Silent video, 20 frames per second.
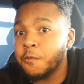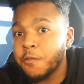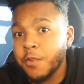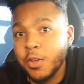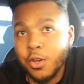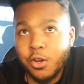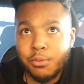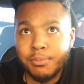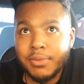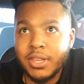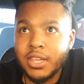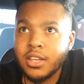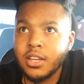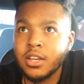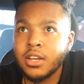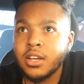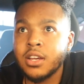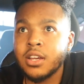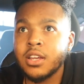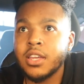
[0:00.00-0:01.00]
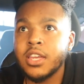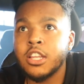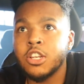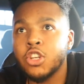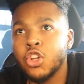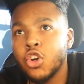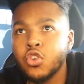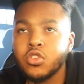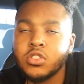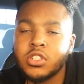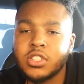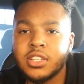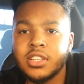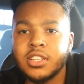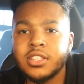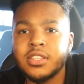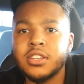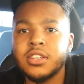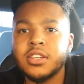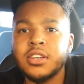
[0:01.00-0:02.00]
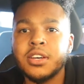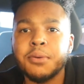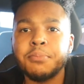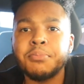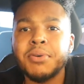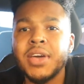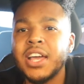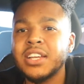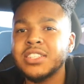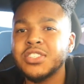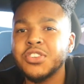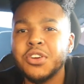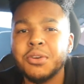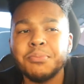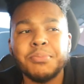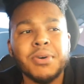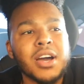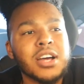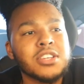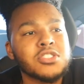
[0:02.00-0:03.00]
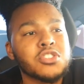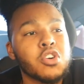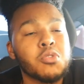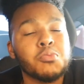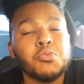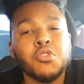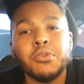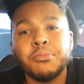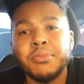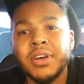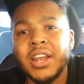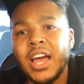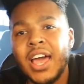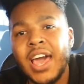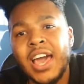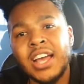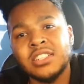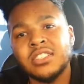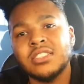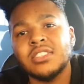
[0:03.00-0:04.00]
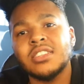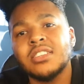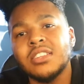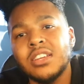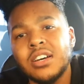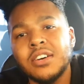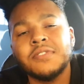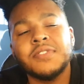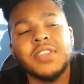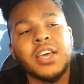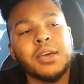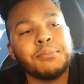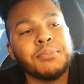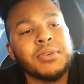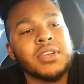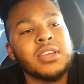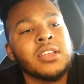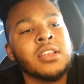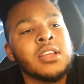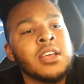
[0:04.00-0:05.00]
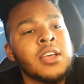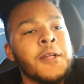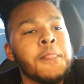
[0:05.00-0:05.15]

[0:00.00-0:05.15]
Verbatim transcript: feel me, uh, indulging in the uh, Pax Era Pods no more, but I actually love that pen.